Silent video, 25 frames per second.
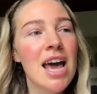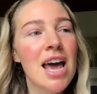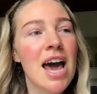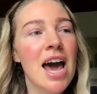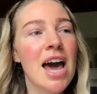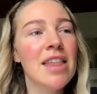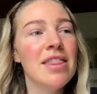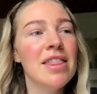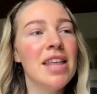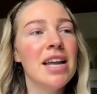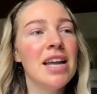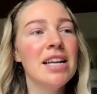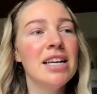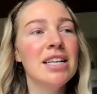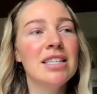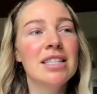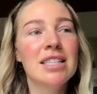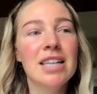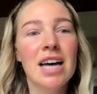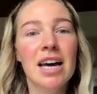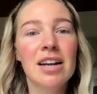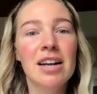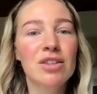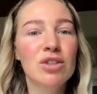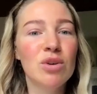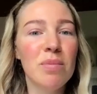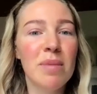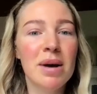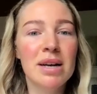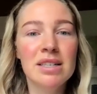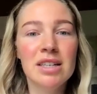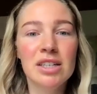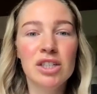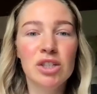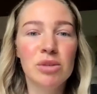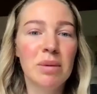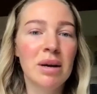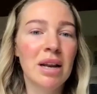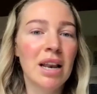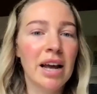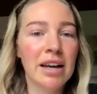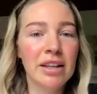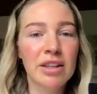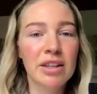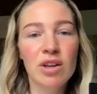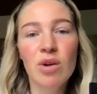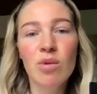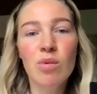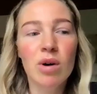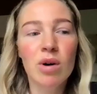and then he started to message me like,
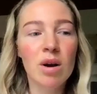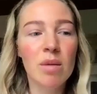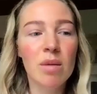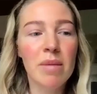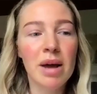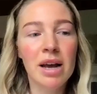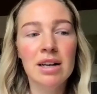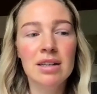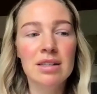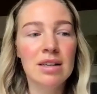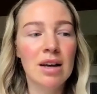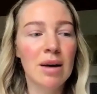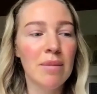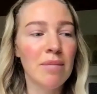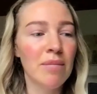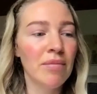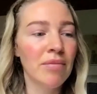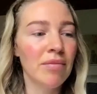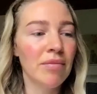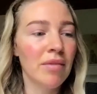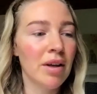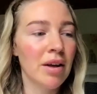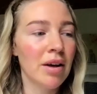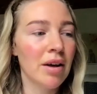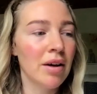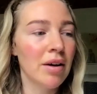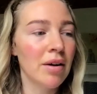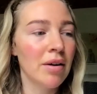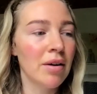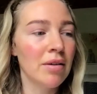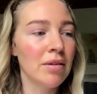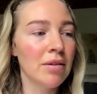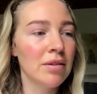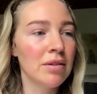do you want to make some uh,